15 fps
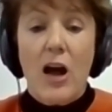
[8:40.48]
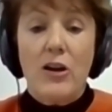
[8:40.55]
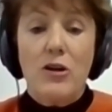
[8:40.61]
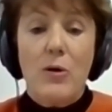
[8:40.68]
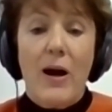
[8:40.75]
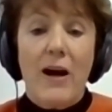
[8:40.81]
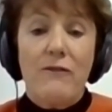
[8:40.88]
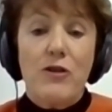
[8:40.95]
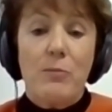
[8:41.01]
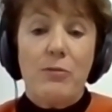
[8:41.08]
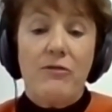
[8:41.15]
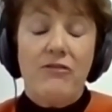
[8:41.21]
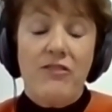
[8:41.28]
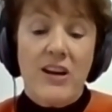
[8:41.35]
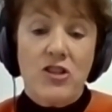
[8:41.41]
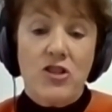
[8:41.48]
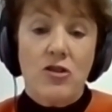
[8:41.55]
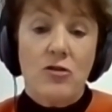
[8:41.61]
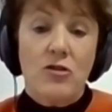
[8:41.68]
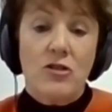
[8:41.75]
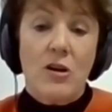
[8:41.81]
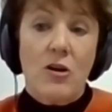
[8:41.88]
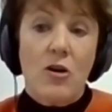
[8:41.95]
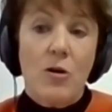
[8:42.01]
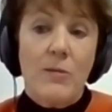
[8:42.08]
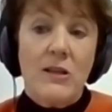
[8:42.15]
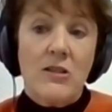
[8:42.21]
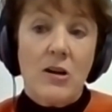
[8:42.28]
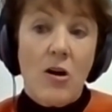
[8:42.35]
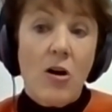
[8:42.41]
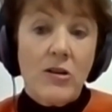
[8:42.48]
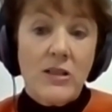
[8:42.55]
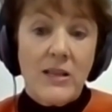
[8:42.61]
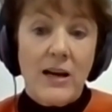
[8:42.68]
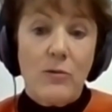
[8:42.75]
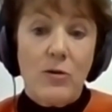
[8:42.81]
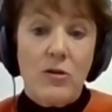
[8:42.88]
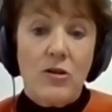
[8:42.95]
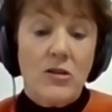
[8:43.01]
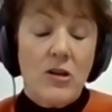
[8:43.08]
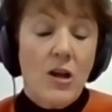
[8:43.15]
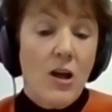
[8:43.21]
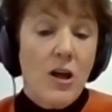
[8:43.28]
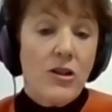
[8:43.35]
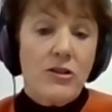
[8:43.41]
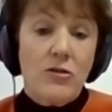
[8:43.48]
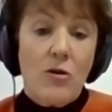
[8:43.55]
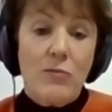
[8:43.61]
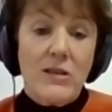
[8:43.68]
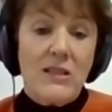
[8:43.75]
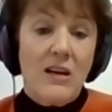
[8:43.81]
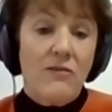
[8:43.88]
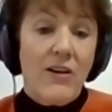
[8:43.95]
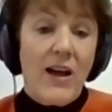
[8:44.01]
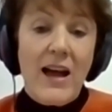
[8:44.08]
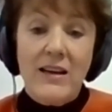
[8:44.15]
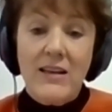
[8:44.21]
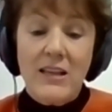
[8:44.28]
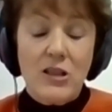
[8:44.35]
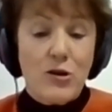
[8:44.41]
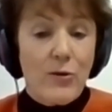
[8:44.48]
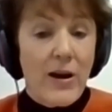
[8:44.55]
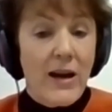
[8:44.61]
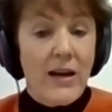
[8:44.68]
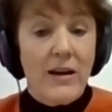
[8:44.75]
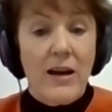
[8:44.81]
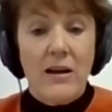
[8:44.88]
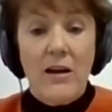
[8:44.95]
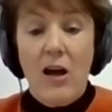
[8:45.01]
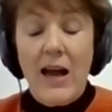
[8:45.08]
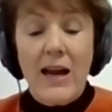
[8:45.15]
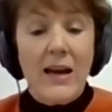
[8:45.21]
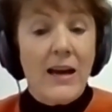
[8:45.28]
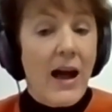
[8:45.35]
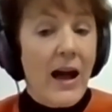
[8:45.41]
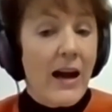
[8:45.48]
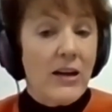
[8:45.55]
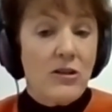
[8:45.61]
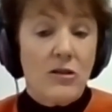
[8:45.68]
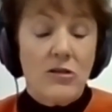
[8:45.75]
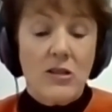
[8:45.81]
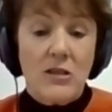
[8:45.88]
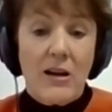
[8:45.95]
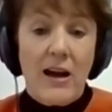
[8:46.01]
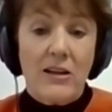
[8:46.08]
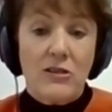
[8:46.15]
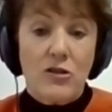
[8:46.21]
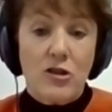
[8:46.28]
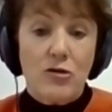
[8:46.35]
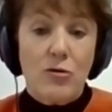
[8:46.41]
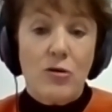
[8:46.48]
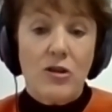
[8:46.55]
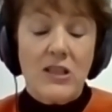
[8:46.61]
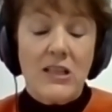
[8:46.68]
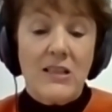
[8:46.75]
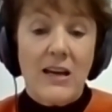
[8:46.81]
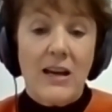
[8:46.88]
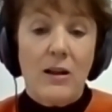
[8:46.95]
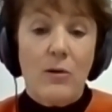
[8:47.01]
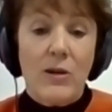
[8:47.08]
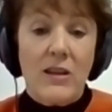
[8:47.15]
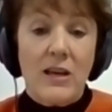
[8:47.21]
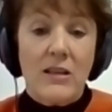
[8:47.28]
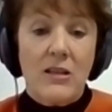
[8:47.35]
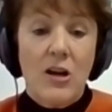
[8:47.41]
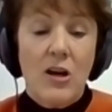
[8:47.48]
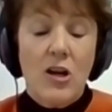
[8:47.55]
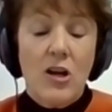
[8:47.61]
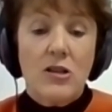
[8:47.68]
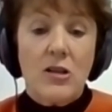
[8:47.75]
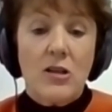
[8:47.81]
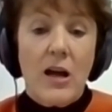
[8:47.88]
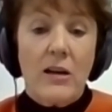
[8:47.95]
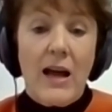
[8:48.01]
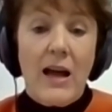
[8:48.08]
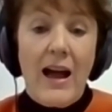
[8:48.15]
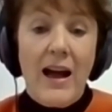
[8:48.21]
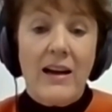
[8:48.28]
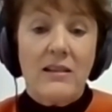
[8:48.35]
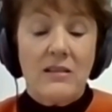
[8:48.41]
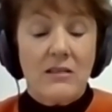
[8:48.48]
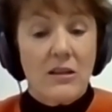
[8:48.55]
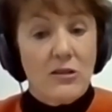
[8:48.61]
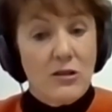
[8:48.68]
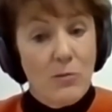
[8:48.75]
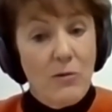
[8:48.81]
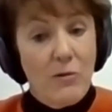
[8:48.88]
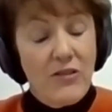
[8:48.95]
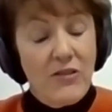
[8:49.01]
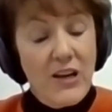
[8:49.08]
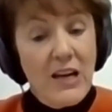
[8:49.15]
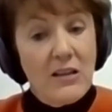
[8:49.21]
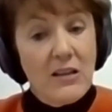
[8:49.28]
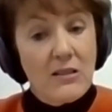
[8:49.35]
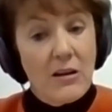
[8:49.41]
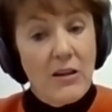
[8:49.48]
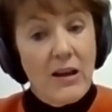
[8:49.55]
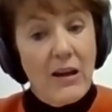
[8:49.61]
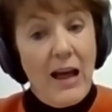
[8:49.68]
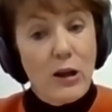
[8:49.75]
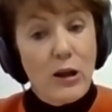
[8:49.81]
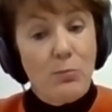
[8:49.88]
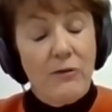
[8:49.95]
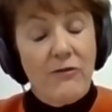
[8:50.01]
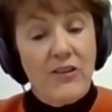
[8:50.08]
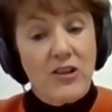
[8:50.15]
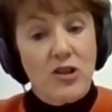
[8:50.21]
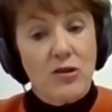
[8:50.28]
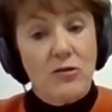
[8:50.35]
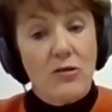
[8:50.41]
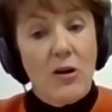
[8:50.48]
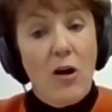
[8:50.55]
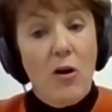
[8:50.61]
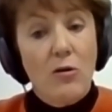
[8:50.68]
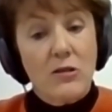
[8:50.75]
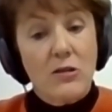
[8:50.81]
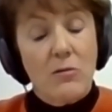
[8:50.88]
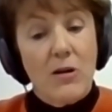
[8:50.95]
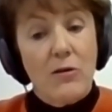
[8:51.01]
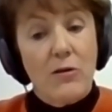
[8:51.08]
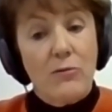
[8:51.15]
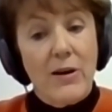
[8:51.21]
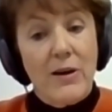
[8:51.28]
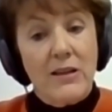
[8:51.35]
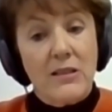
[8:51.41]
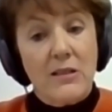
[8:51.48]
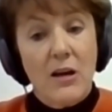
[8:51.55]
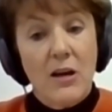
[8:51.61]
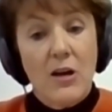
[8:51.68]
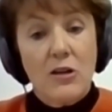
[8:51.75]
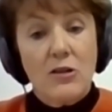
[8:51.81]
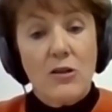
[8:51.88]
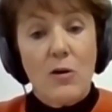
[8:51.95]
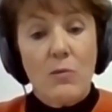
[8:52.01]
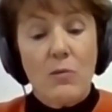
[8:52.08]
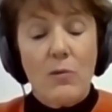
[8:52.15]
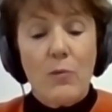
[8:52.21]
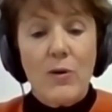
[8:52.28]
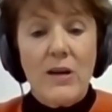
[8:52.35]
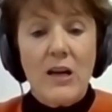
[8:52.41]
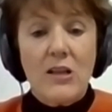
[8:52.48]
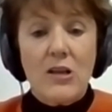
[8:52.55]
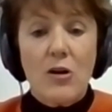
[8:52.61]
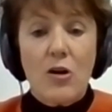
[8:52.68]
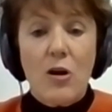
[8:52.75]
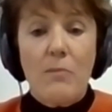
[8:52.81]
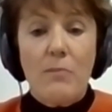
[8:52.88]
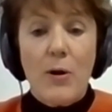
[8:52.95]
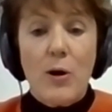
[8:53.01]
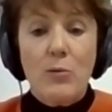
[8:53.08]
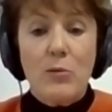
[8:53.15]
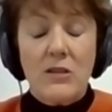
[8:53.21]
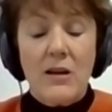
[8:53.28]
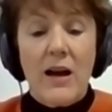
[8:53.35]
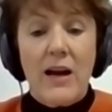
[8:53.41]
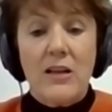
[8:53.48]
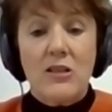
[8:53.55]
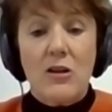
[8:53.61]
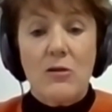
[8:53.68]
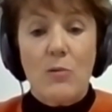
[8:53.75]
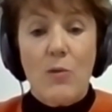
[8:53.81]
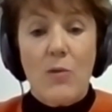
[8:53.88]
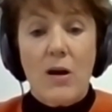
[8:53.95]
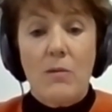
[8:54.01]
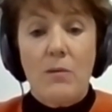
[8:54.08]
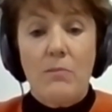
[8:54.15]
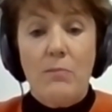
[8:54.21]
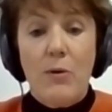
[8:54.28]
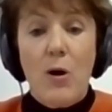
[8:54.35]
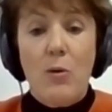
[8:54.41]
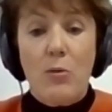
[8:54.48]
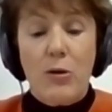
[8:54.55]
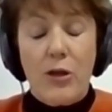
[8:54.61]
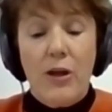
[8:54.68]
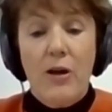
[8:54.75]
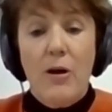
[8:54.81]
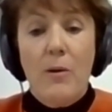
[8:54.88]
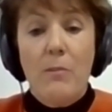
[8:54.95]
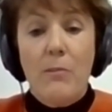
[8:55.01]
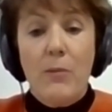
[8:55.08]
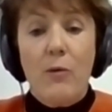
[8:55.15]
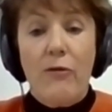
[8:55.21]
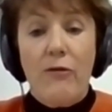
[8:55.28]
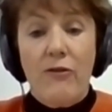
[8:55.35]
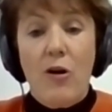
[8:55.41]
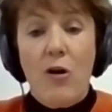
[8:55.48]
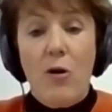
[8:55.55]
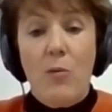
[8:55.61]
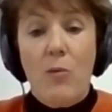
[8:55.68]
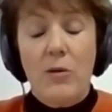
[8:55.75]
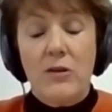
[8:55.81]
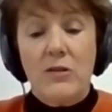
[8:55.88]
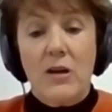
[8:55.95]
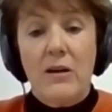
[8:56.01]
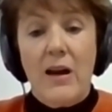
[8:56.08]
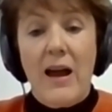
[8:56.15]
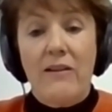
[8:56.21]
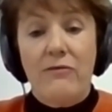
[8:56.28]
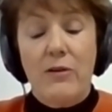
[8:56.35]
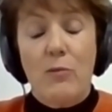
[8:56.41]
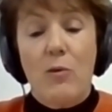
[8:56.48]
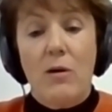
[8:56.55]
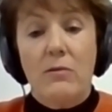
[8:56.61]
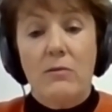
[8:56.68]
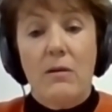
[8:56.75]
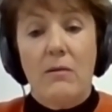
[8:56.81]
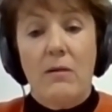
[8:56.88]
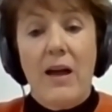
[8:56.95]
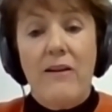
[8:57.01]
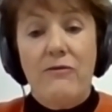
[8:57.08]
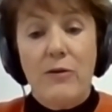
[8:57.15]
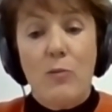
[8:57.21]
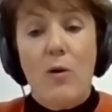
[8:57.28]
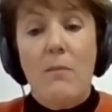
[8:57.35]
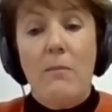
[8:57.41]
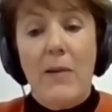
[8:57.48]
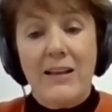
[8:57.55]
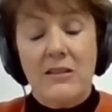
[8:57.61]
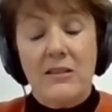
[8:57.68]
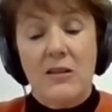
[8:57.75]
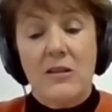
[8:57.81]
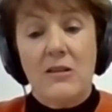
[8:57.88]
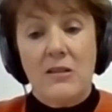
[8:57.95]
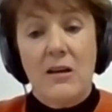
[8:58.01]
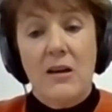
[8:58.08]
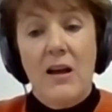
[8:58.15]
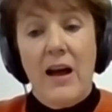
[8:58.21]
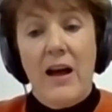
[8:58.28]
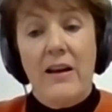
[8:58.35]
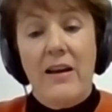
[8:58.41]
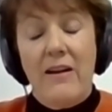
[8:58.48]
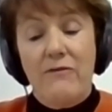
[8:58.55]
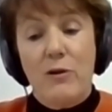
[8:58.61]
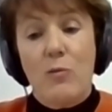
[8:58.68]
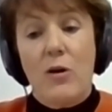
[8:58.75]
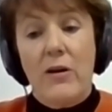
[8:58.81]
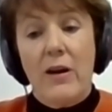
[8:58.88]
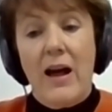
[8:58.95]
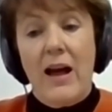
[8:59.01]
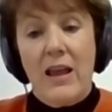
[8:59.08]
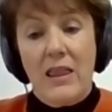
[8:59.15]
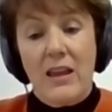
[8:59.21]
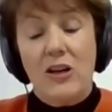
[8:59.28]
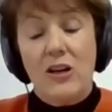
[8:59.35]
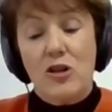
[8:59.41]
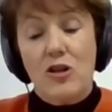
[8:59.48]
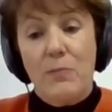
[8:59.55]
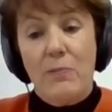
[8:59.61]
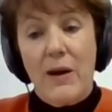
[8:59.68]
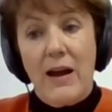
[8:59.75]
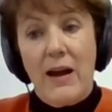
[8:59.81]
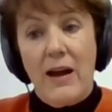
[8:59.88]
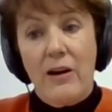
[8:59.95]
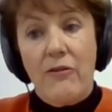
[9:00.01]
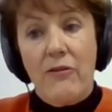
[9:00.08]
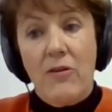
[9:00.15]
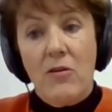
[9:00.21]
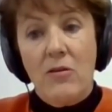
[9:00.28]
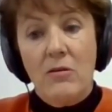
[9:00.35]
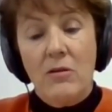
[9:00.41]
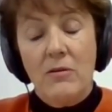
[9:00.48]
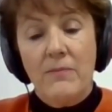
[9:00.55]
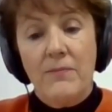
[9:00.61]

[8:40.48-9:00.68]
and you have the professionals that come into contact with us that don't receive any training, guidance, and struggle to deal with this. And some of the health professionals are also at risk. So we need to look at both sides so that we can both move forward, and everyone matters, and everyone, I think, should be cared for.